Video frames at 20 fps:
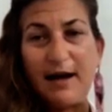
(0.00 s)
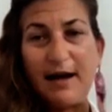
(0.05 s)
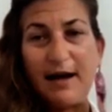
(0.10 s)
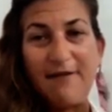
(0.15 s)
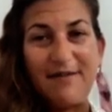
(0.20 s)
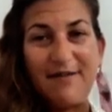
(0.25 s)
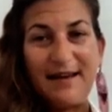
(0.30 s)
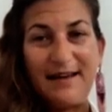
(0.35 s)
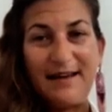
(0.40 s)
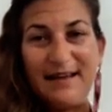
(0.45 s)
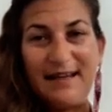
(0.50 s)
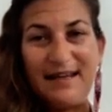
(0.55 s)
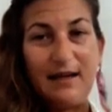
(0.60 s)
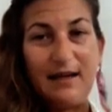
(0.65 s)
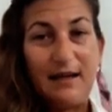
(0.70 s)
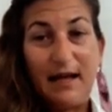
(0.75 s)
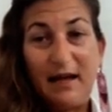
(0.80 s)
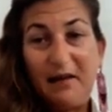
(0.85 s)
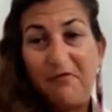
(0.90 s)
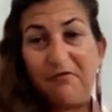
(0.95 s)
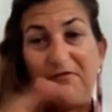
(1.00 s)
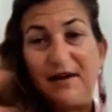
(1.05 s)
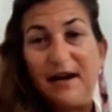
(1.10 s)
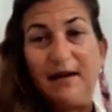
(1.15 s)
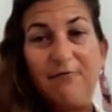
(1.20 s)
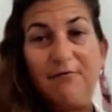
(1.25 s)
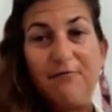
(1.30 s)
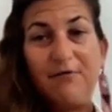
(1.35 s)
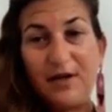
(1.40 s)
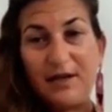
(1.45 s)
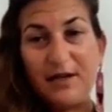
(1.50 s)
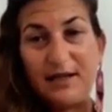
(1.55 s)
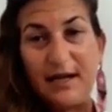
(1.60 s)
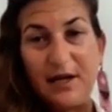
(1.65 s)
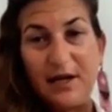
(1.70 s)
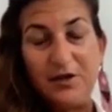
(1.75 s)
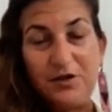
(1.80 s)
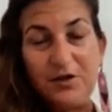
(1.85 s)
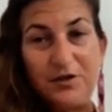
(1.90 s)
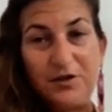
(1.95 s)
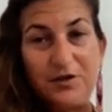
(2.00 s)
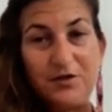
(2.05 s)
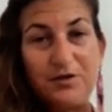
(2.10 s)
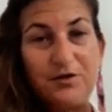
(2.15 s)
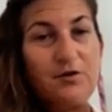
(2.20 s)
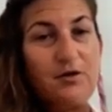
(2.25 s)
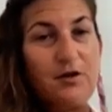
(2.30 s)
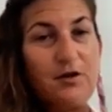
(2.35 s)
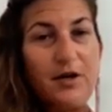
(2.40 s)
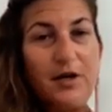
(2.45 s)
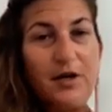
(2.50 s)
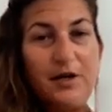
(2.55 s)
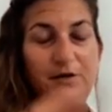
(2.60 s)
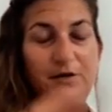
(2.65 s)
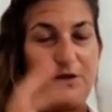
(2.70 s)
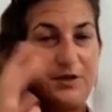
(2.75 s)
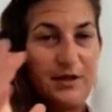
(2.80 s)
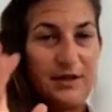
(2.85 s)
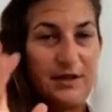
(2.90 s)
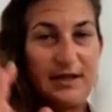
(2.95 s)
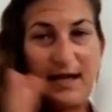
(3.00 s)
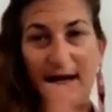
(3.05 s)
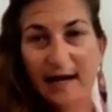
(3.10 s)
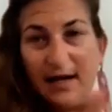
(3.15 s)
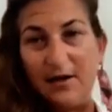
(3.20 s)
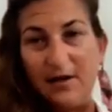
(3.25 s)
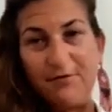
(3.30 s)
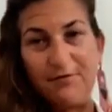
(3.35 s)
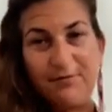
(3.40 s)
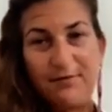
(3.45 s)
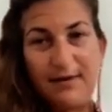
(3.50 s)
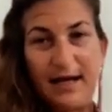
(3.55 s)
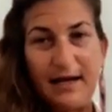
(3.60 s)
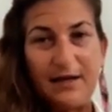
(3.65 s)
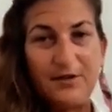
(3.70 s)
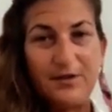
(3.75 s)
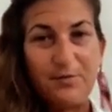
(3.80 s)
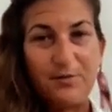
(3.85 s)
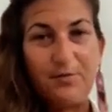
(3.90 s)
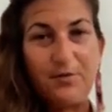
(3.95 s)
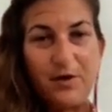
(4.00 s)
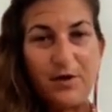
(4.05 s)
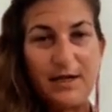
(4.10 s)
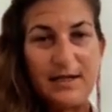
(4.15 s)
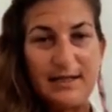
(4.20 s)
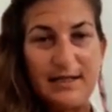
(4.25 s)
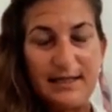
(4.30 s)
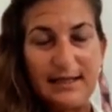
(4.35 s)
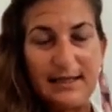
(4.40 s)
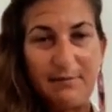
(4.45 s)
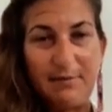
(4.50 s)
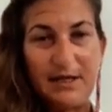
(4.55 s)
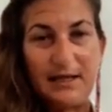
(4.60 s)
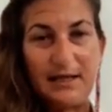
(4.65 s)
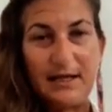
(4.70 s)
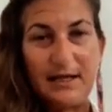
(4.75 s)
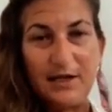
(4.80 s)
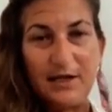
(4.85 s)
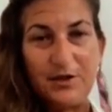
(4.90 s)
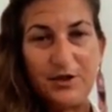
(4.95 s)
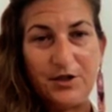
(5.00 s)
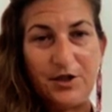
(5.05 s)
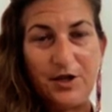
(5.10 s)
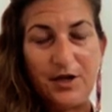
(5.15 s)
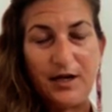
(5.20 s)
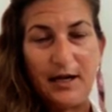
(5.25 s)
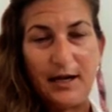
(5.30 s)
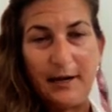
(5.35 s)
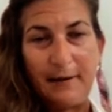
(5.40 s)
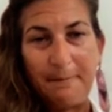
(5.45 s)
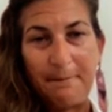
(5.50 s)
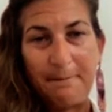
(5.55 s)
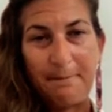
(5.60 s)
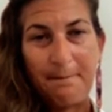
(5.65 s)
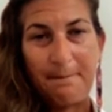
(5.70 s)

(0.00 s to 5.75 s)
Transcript: have any like framework that you do, or you just kind of like supporting them in their journey?